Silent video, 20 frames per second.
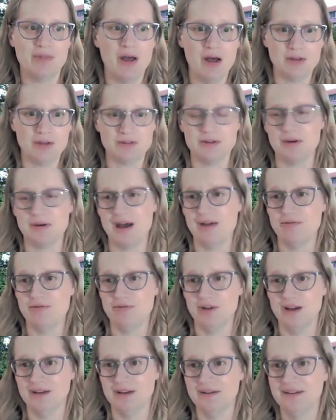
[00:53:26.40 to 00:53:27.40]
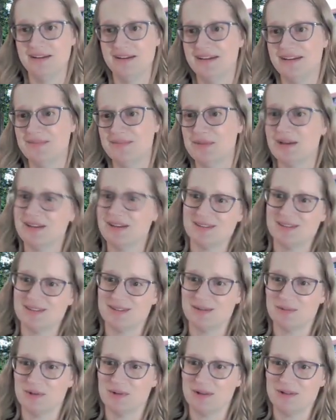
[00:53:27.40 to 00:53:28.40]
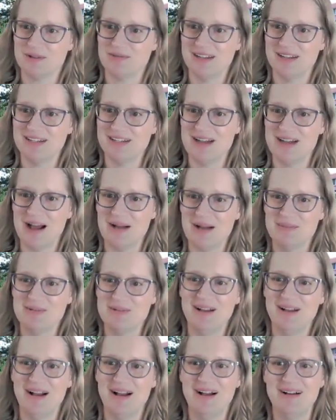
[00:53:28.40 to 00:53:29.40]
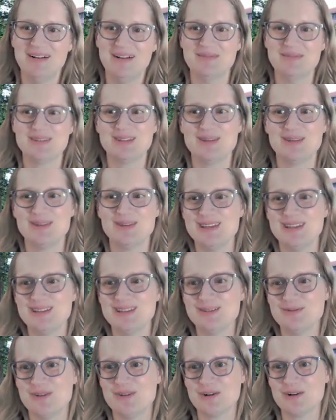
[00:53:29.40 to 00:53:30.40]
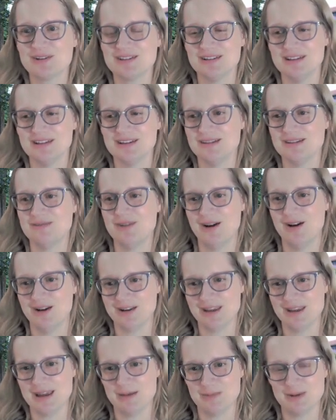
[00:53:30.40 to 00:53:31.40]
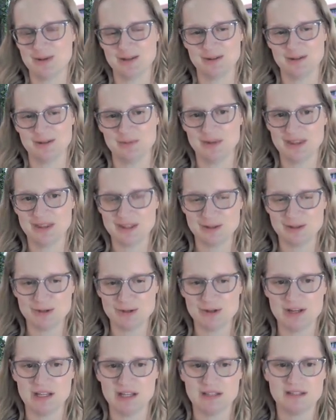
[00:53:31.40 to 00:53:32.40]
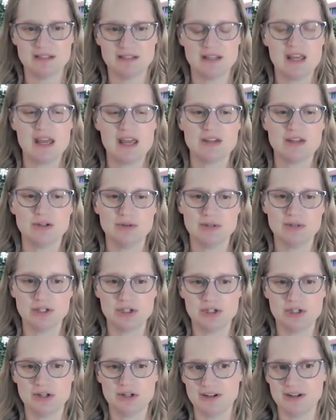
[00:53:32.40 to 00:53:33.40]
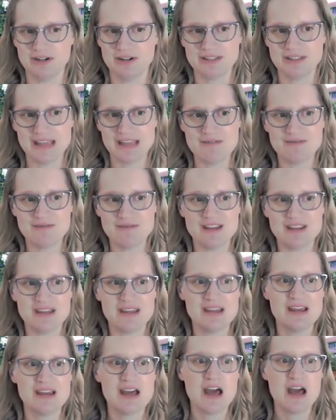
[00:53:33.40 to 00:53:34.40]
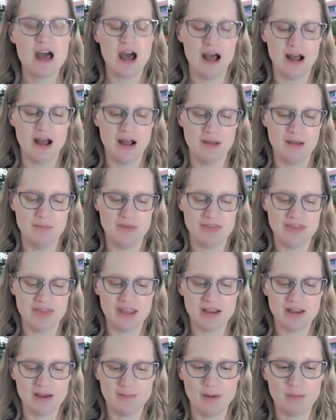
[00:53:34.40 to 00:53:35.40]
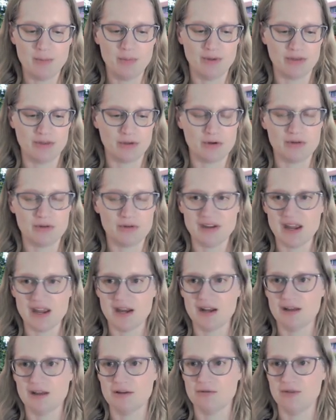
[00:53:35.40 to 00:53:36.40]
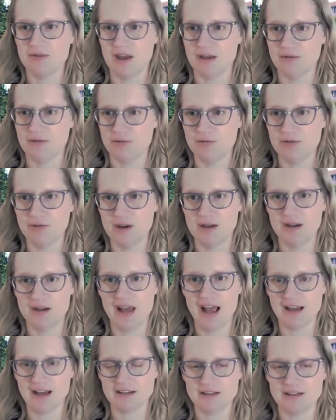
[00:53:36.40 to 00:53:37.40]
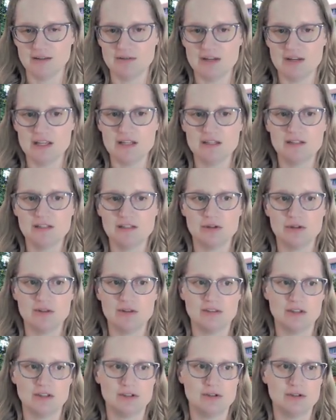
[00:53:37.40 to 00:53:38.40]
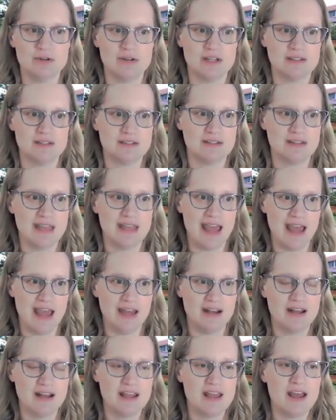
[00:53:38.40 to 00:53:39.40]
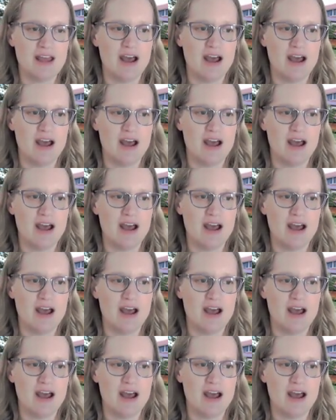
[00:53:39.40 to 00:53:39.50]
also have fun, because it's a really fun job. So these folks live on campus with the students to ensure their safety. They come up with creative and fun activities so that the students get